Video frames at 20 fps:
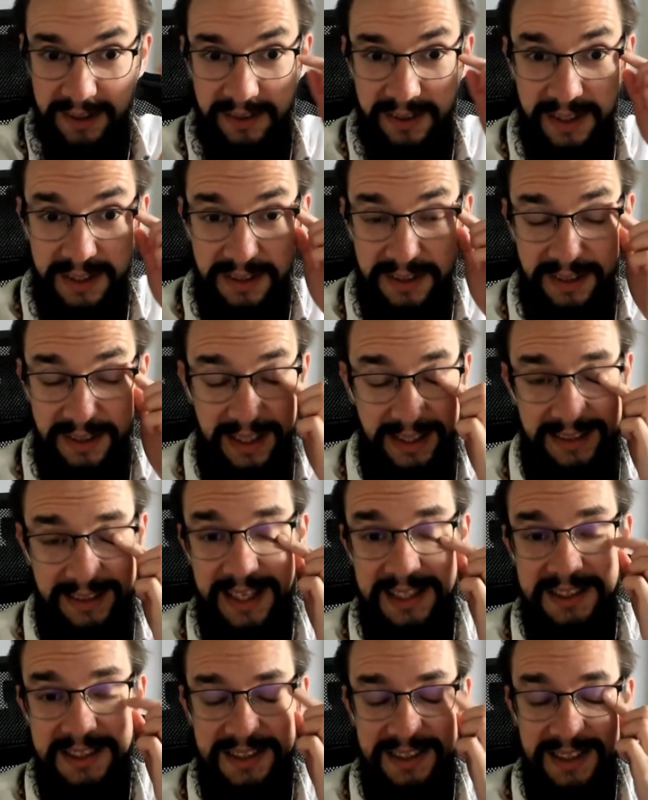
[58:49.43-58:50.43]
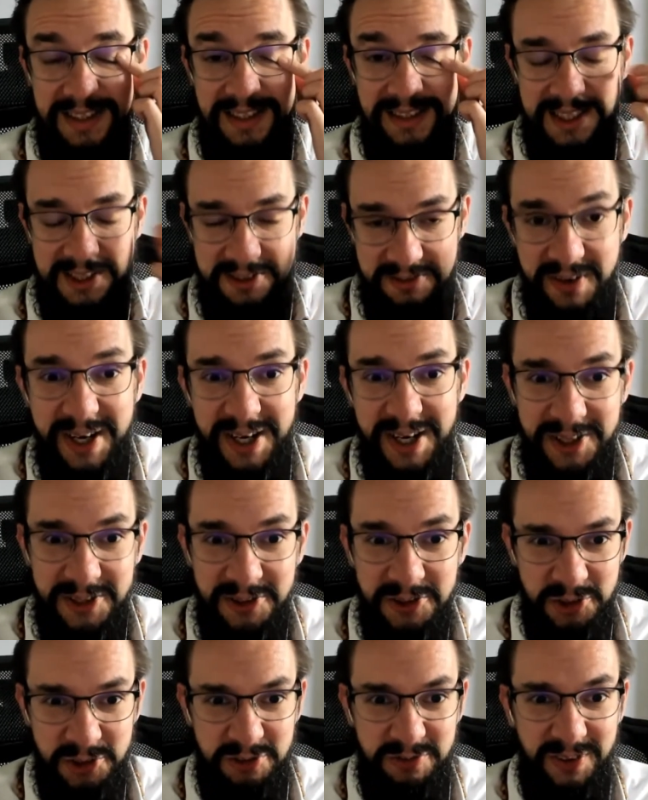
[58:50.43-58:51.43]
right? Like that's very
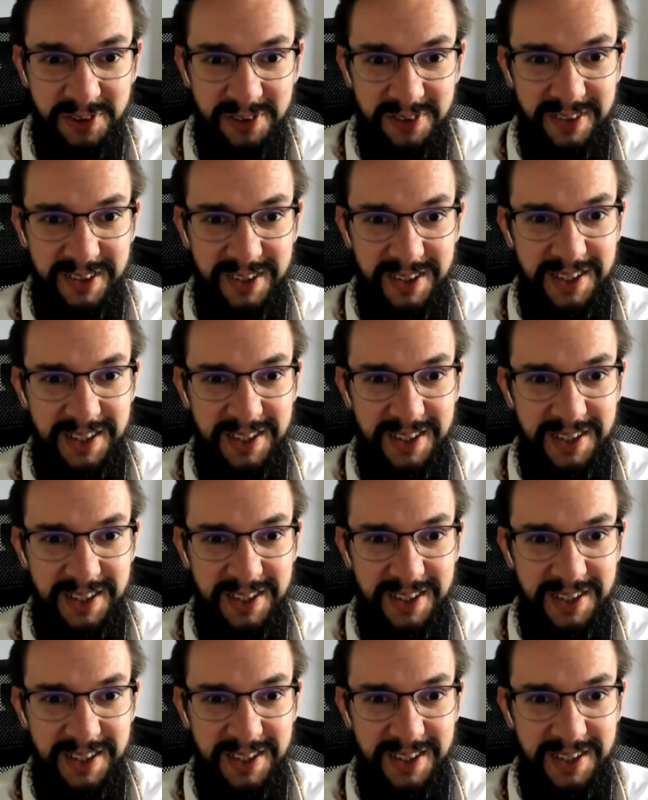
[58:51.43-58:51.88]
useful,